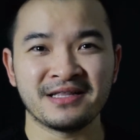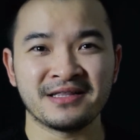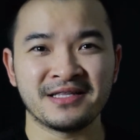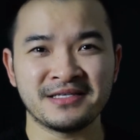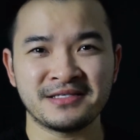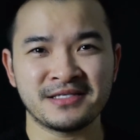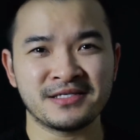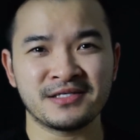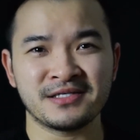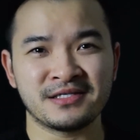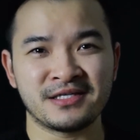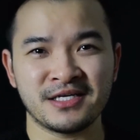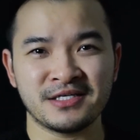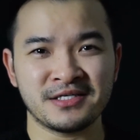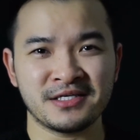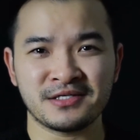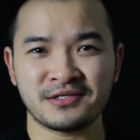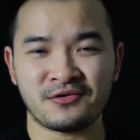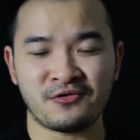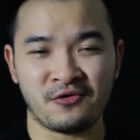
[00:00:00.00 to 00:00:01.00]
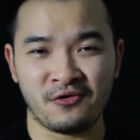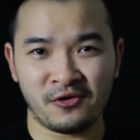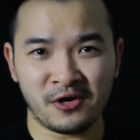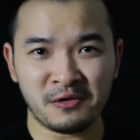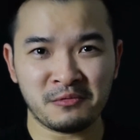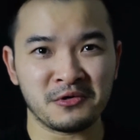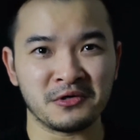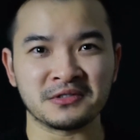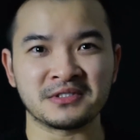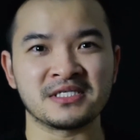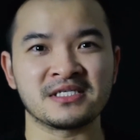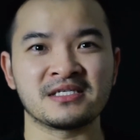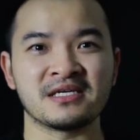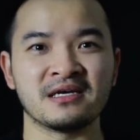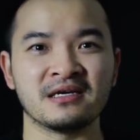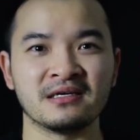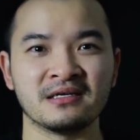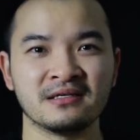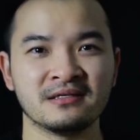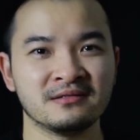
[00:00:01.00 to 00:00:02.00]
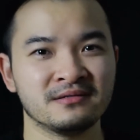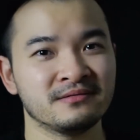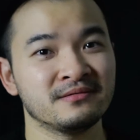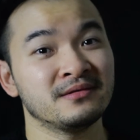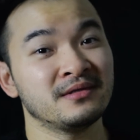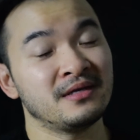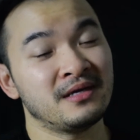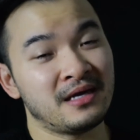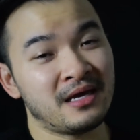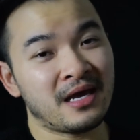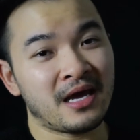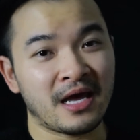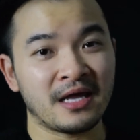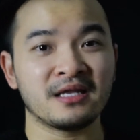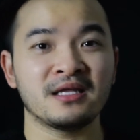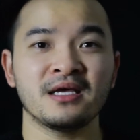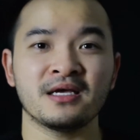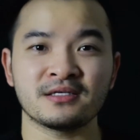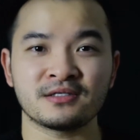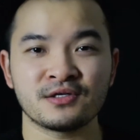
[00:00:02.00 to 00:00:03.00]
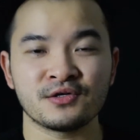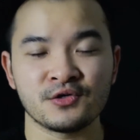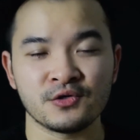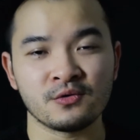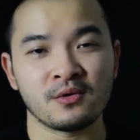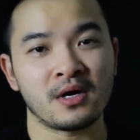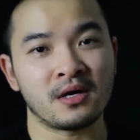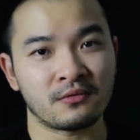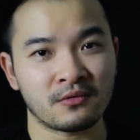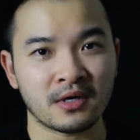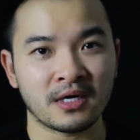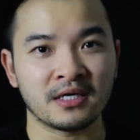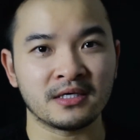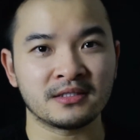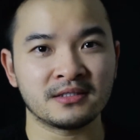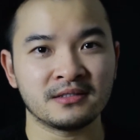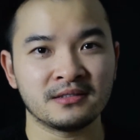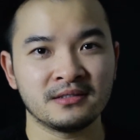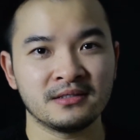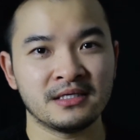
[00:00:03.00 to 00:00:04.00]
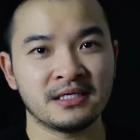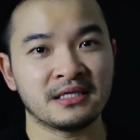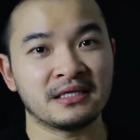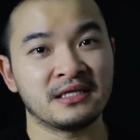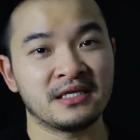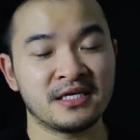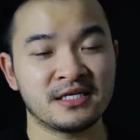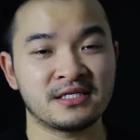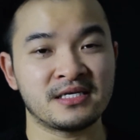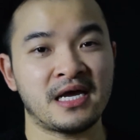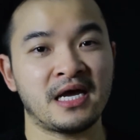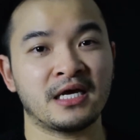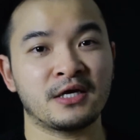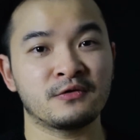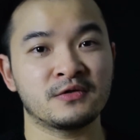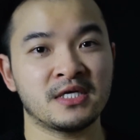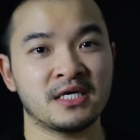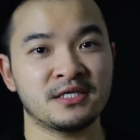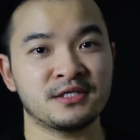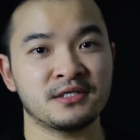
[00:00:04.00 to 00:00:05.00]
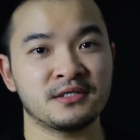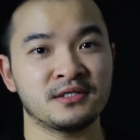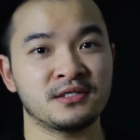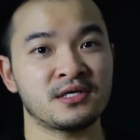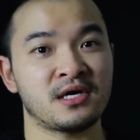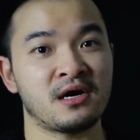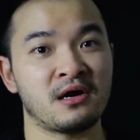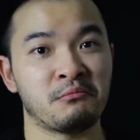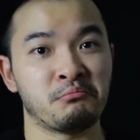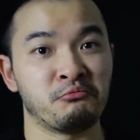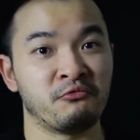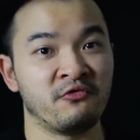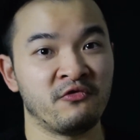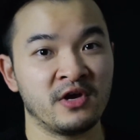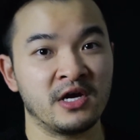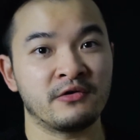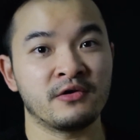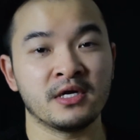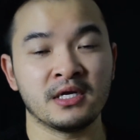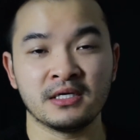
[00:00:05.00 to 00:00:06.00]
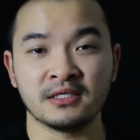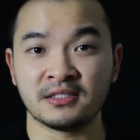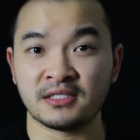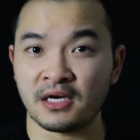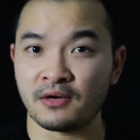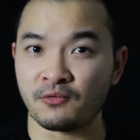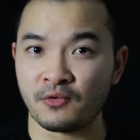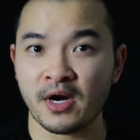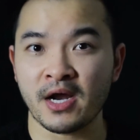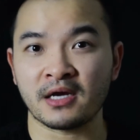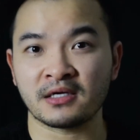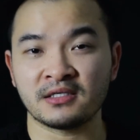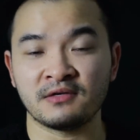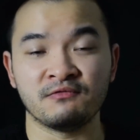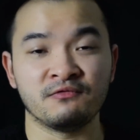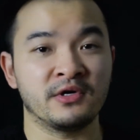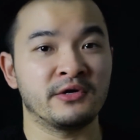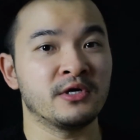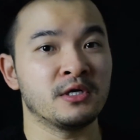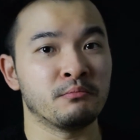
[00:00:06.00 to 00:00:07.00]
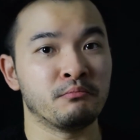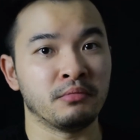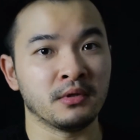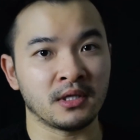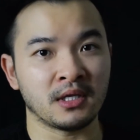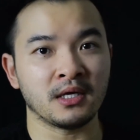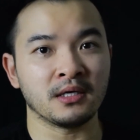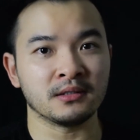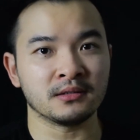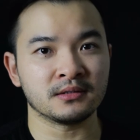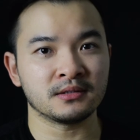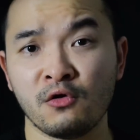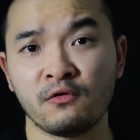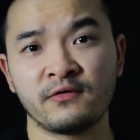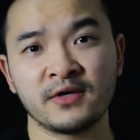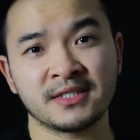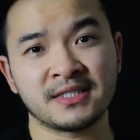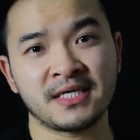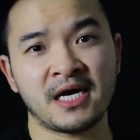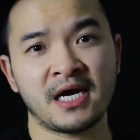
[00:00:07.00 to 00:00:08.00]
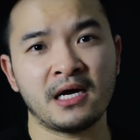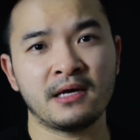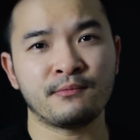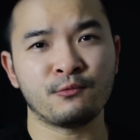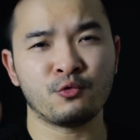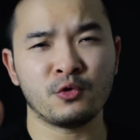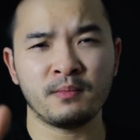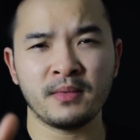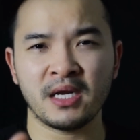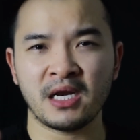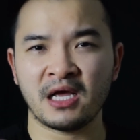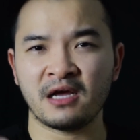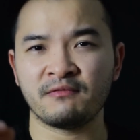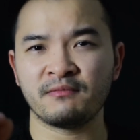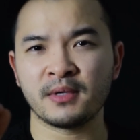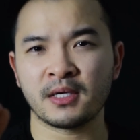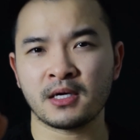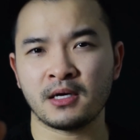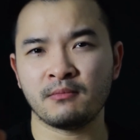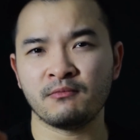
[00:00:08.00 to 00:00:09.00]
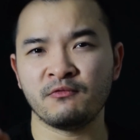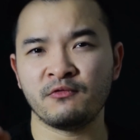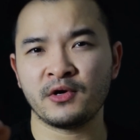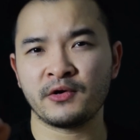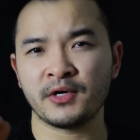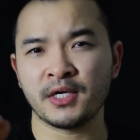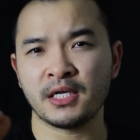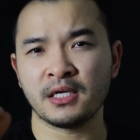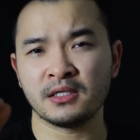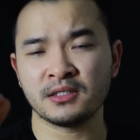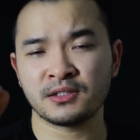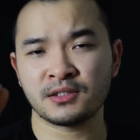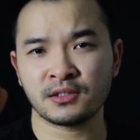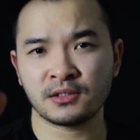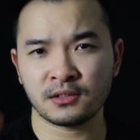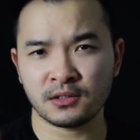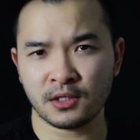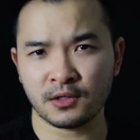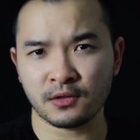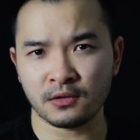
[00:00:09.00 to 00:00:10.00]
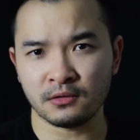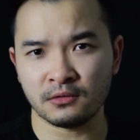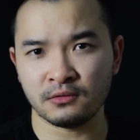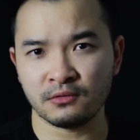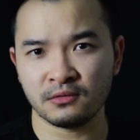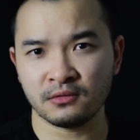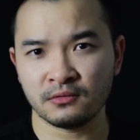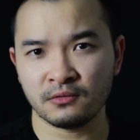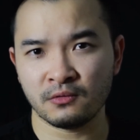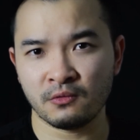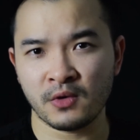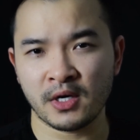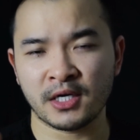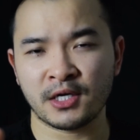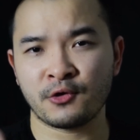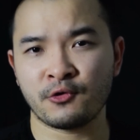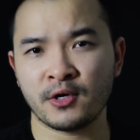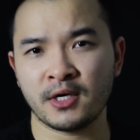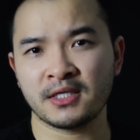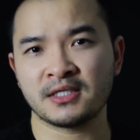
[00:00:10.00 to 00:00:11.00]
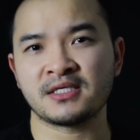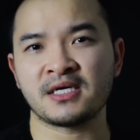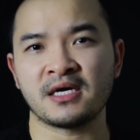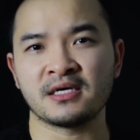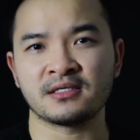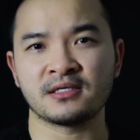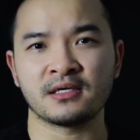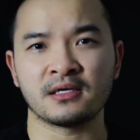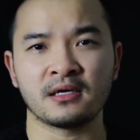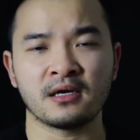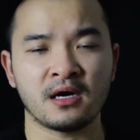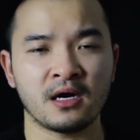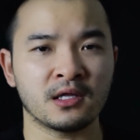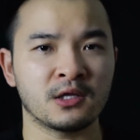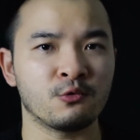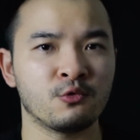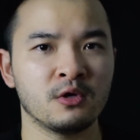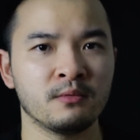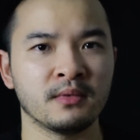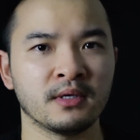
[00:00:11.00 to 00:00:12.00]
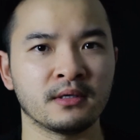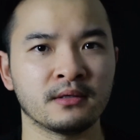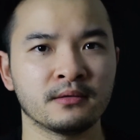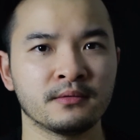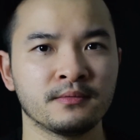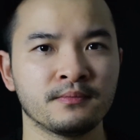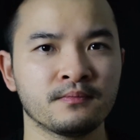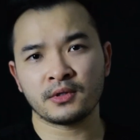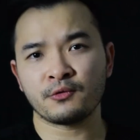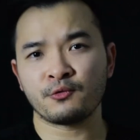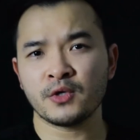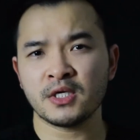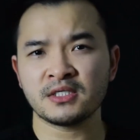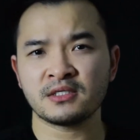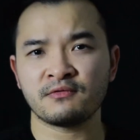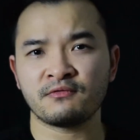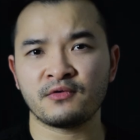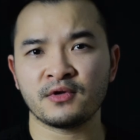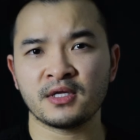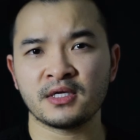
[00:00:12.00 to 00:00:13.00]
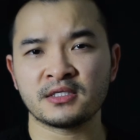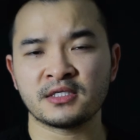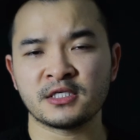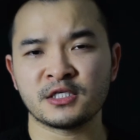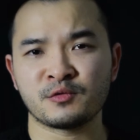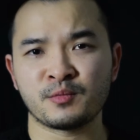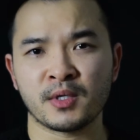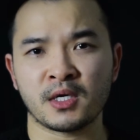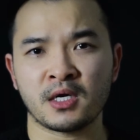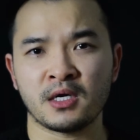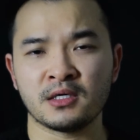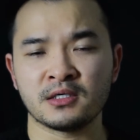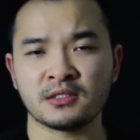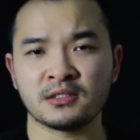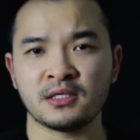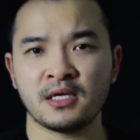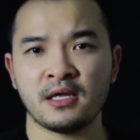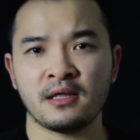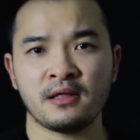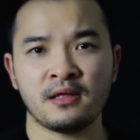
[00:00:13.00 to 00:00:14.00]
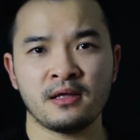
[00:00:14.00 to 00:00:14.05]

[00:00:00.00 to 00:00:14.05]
This is, these things are horrible to say. And yes, you are right. These accusations are very direct and very blunt. Over time, women have become very subtle when criticizing other women. The reason for this is because